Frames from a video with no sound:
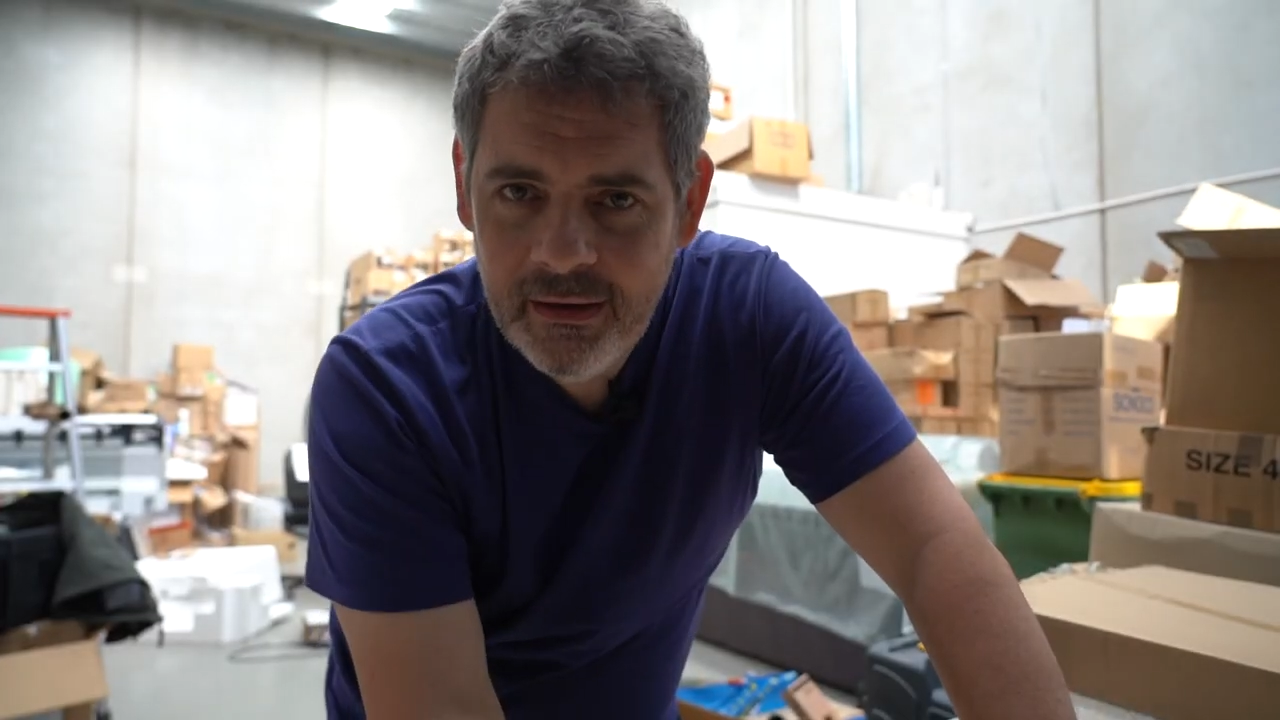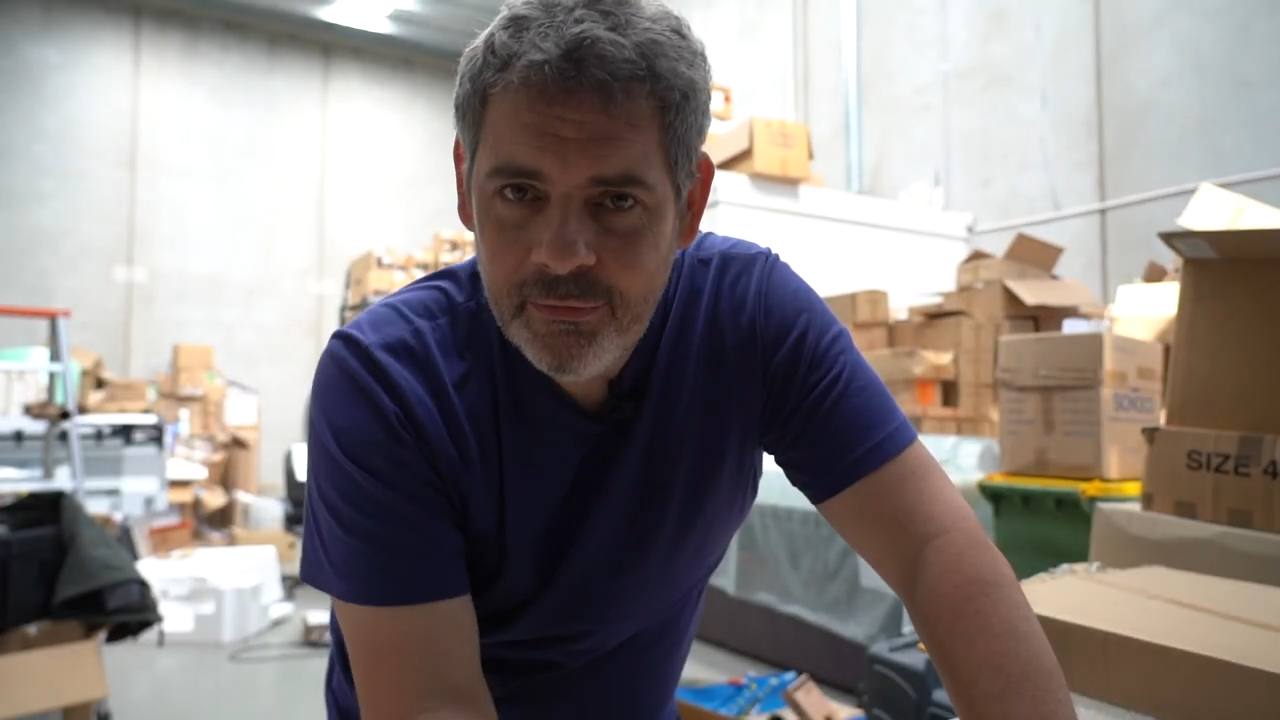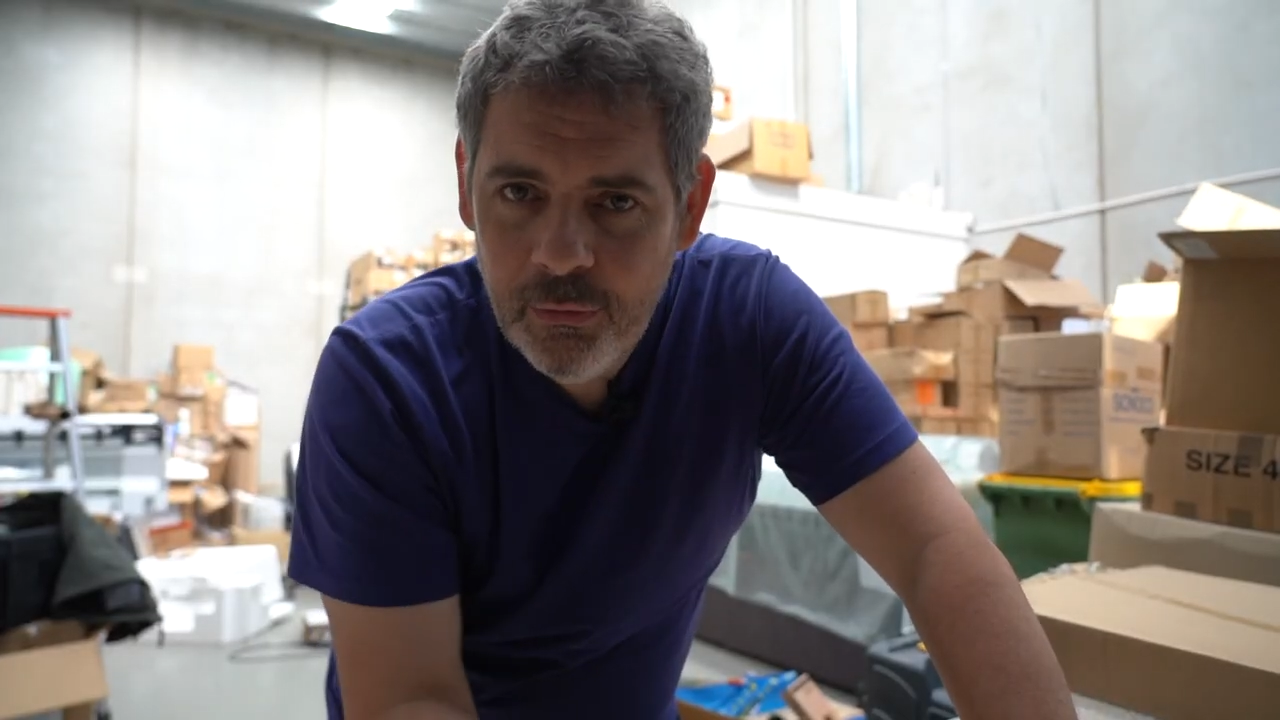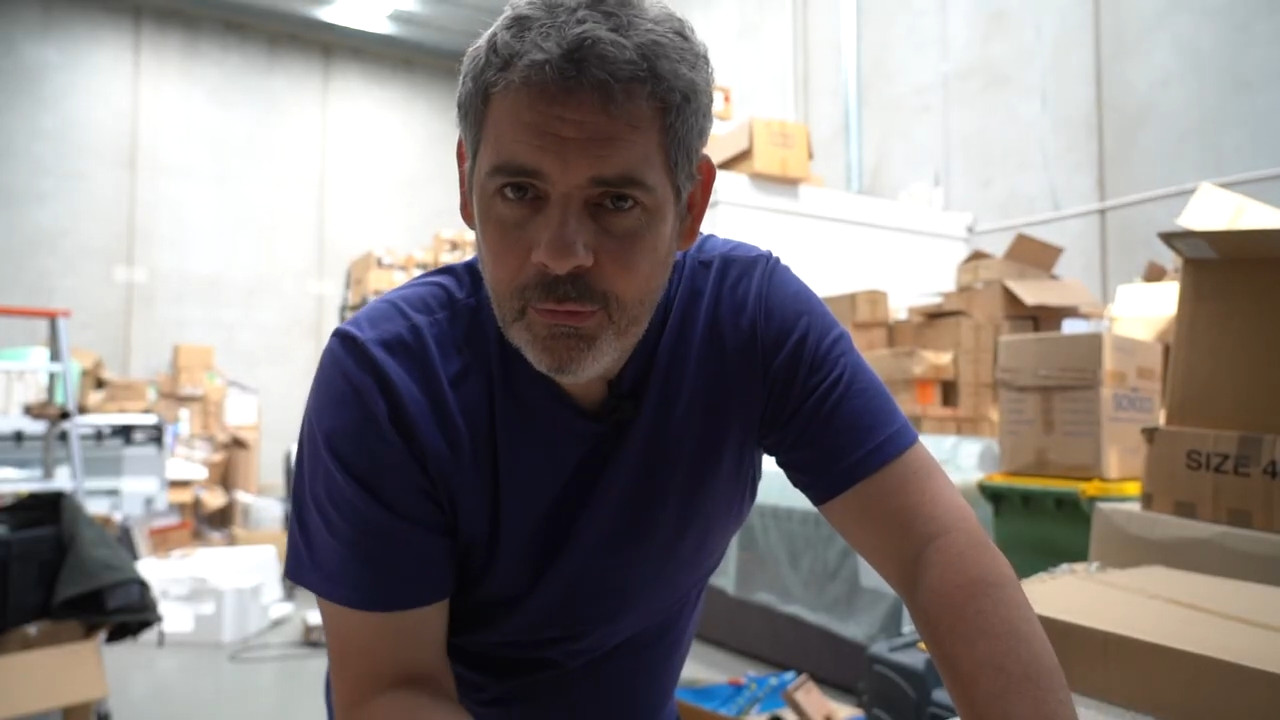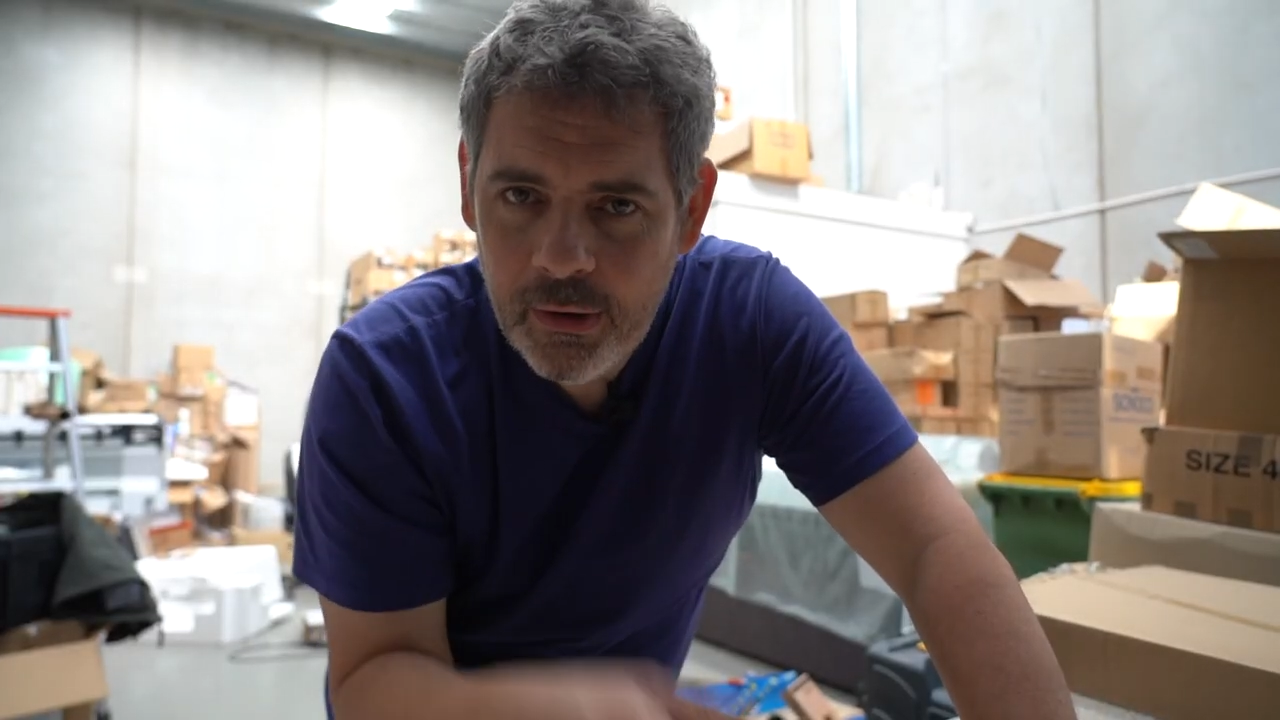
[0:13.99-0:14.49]
have
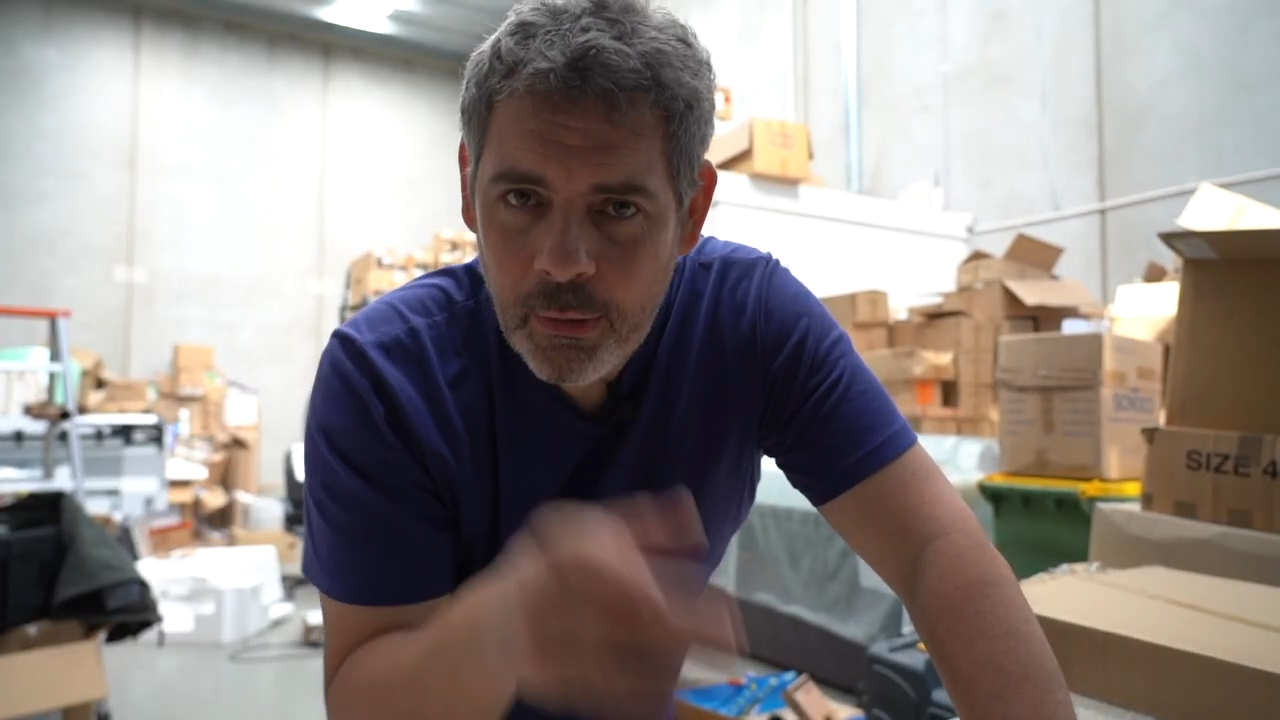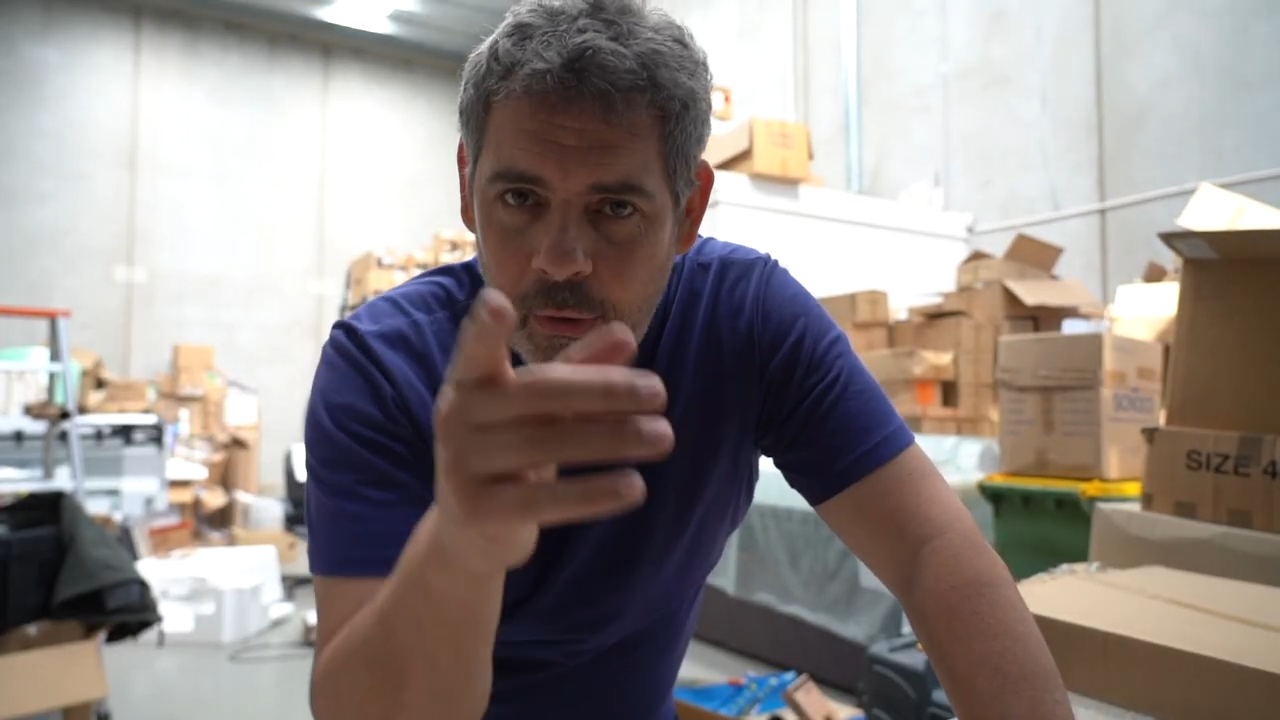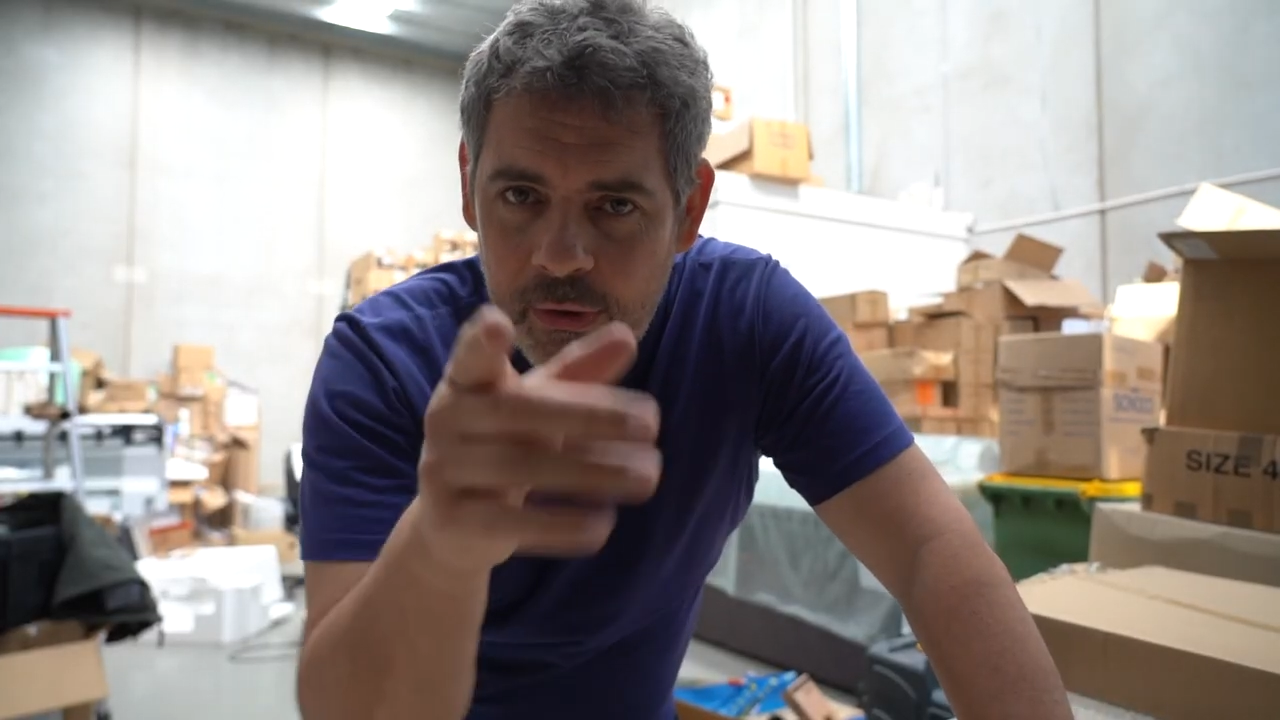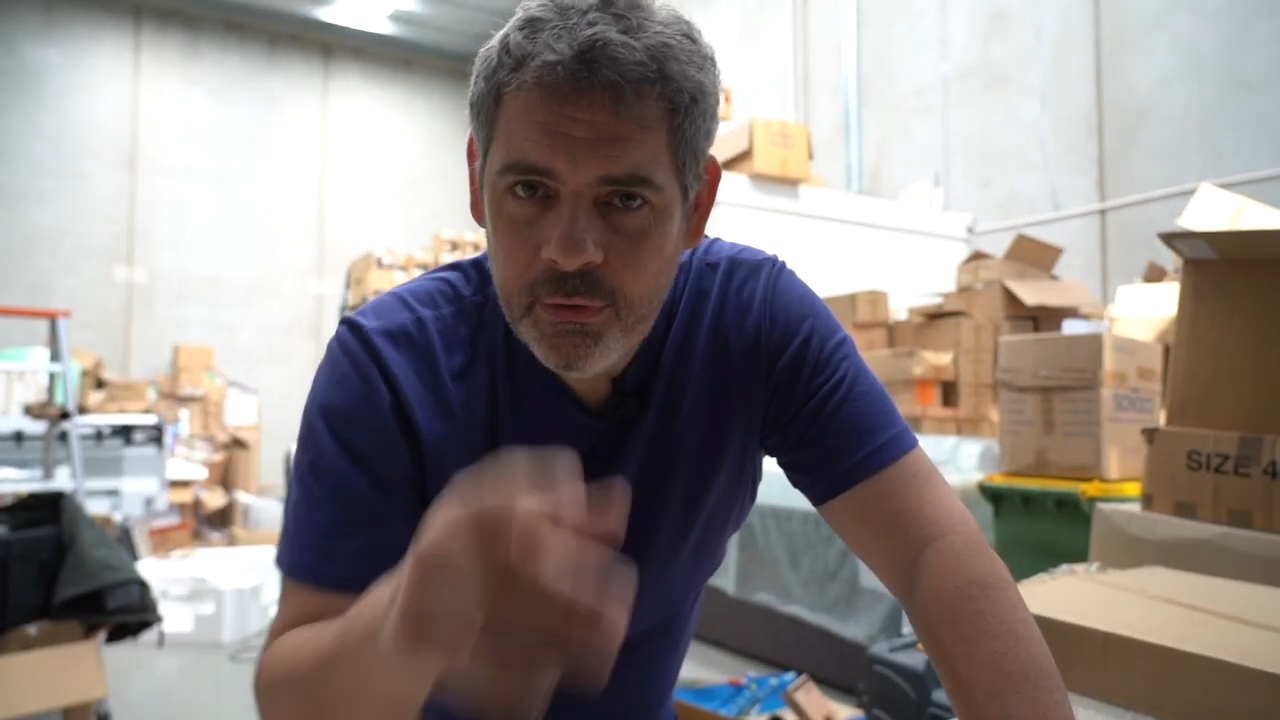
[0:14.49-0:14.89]
a look at what